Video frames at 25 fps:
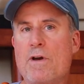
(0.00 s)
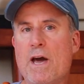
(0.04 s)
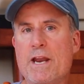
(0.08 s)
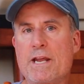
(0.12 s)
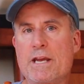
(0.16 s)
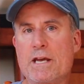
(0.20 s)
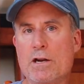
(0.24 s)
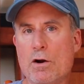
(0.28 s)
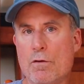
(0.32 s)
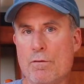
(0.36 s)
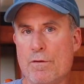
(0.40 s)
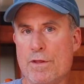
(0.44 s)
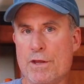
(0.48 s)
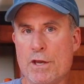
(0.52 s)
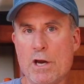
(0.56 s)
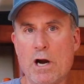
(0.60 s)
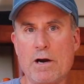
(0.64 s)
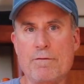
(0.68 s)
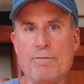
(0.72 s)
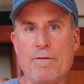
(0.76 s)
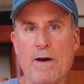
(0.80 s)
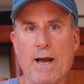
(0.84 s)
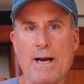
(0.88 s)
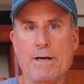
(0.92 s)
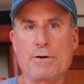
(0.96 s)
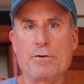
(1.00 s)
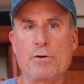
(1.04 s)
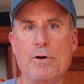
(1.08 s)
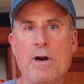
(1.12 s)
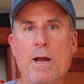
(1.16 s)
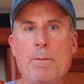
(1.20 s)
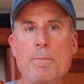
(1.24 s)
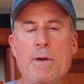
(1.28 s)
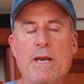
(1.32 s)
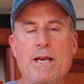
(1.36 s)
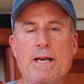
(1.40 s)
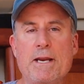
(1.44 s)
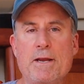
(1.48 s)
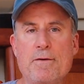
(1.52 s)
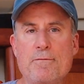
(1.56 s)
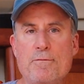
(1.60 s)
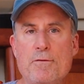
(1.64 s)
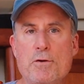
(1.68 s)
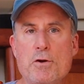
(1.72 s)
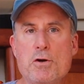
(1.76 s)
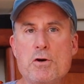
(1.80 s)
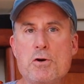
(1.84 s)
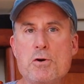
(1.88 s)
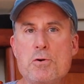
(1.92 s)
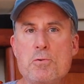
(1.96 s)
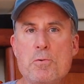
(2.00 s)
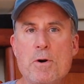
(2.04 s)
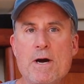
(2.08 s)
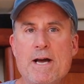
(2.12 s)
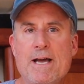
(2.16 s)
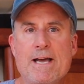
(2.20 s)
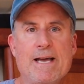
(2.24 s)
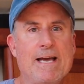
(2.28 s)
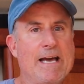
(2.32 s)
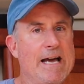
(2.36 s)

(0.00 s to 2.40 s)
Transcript: got to get over the yuck factor. I mean, if you